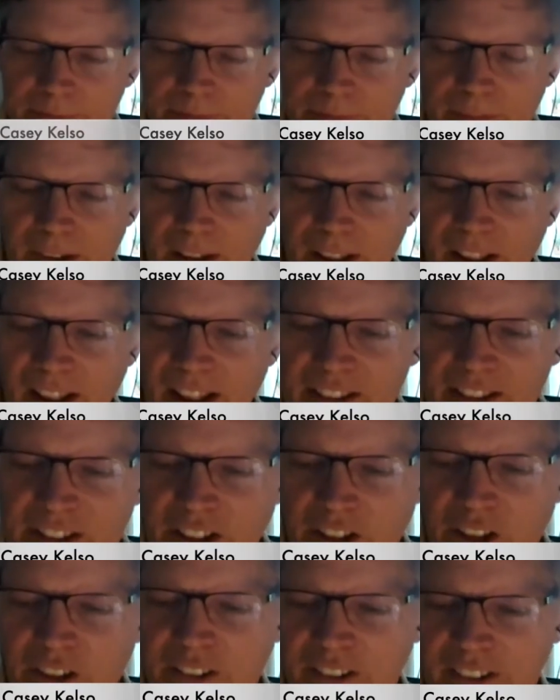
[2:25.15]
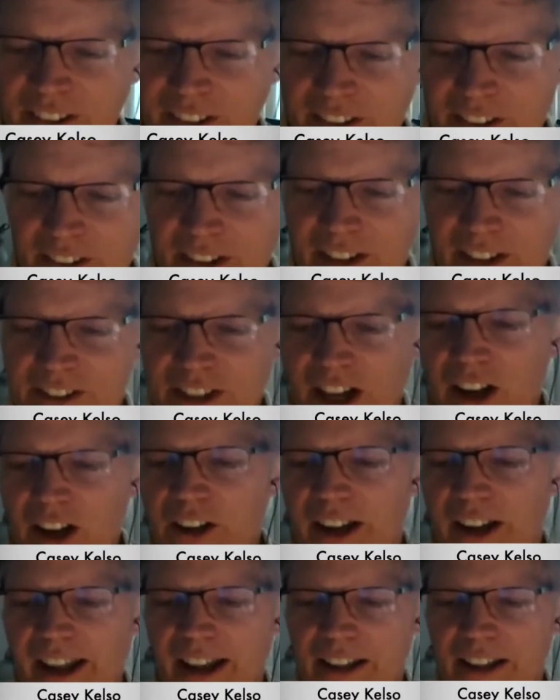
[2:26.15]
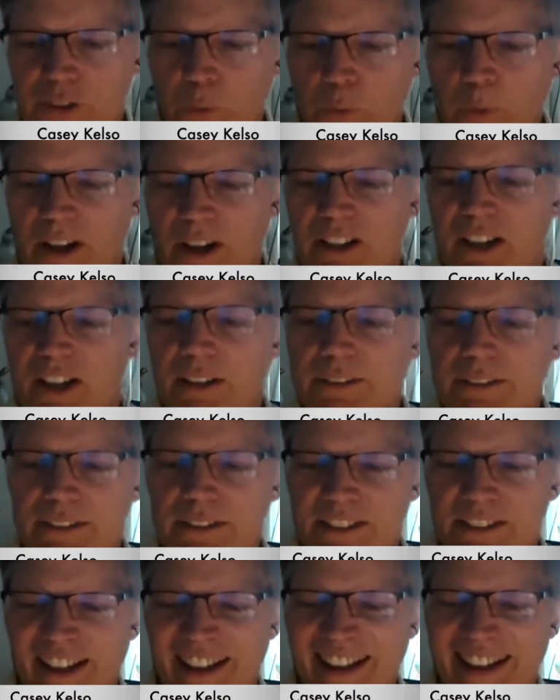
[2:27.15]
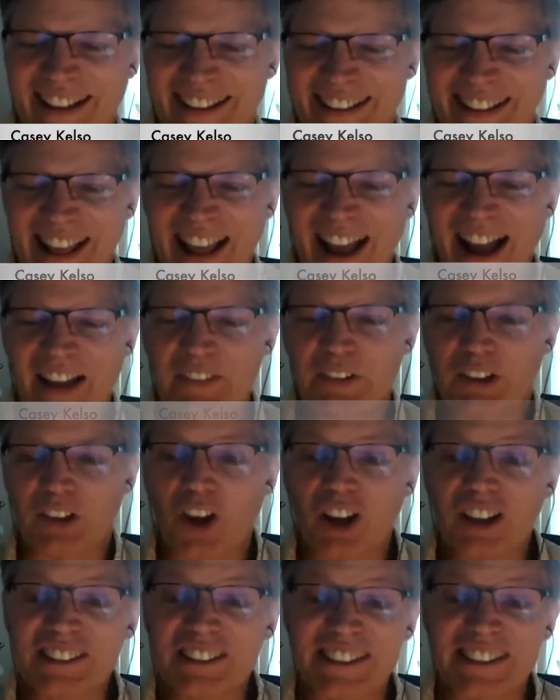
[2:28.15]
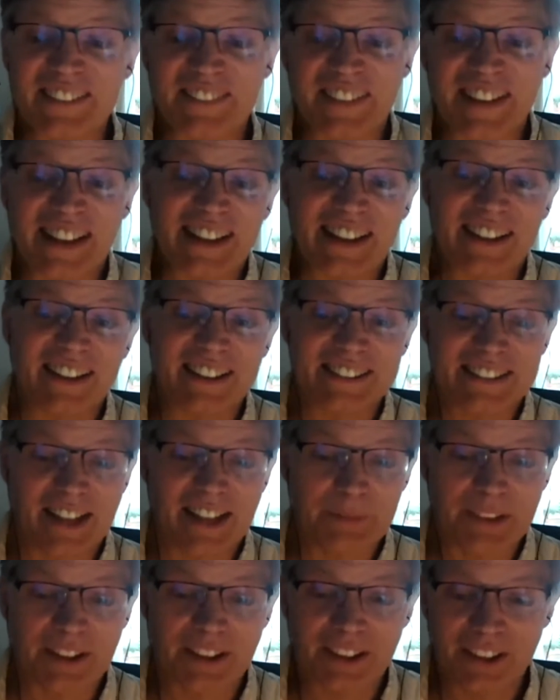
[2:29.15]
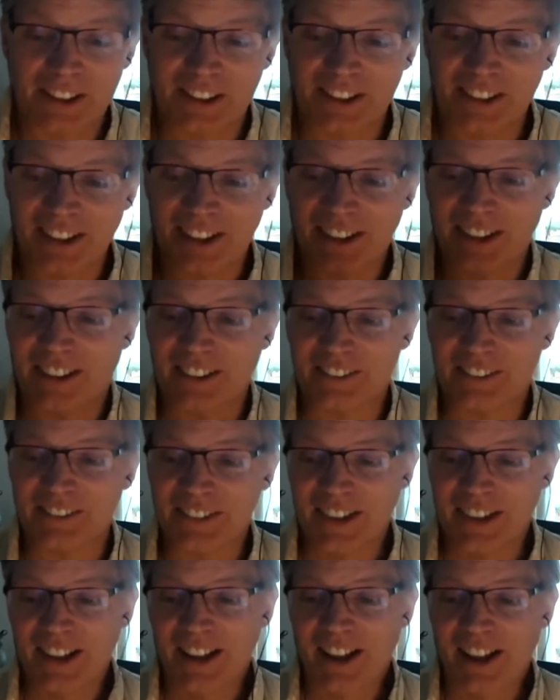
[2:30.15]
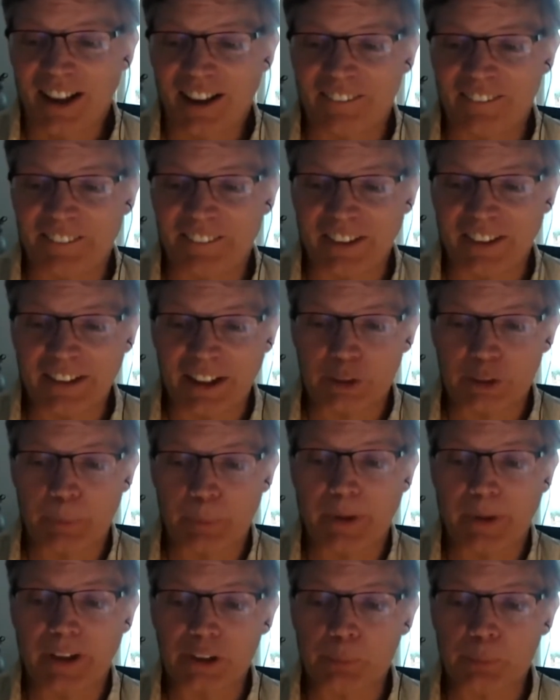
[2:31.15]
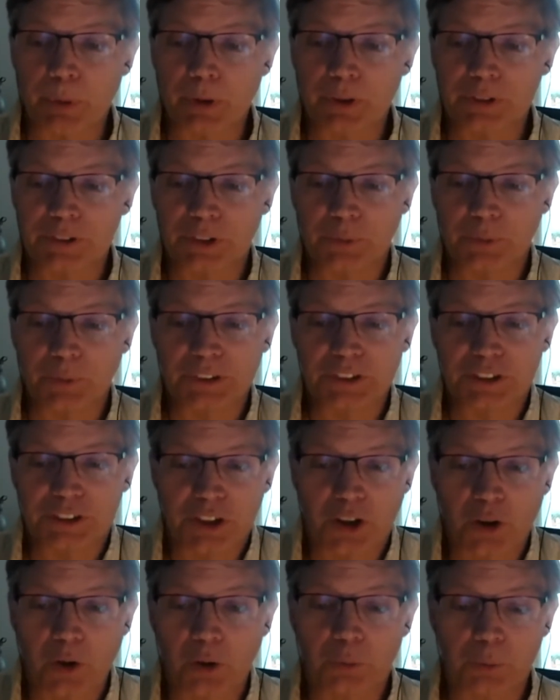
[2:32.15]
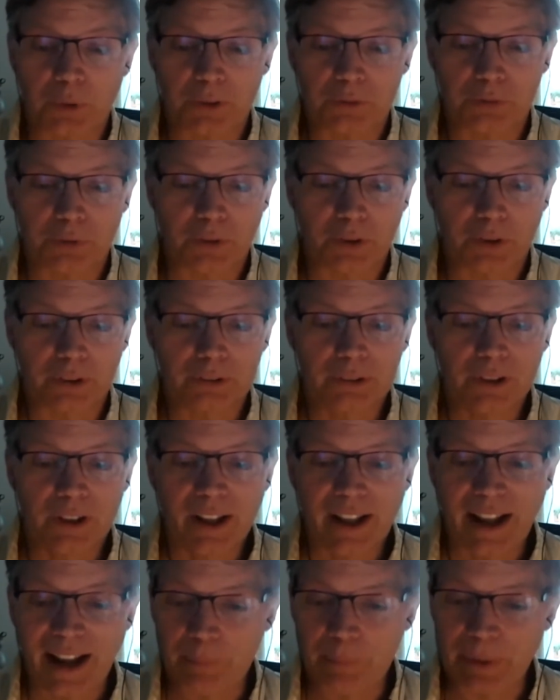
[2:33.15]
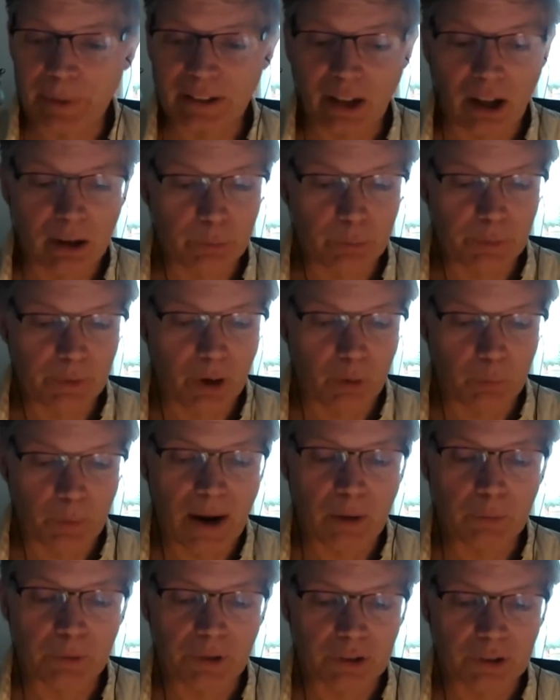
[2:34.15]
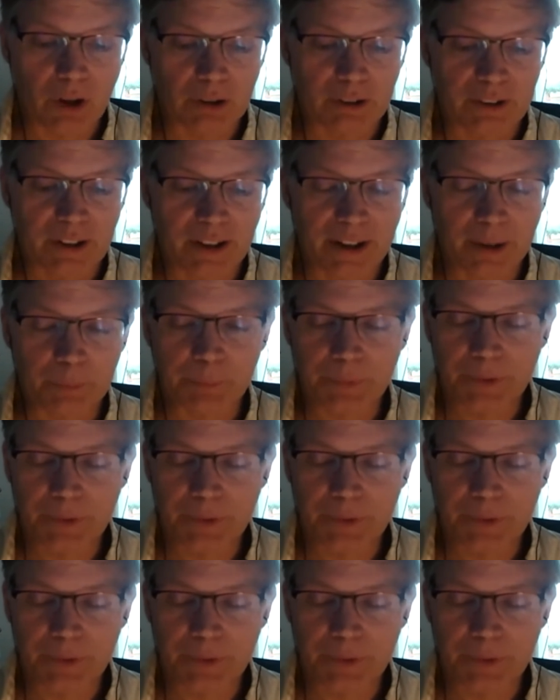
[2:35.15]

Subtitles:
It's hard to ask what it doesn't say. I have a long CV because I'm a fairly experienced person, which is a code word for I've been around a long time.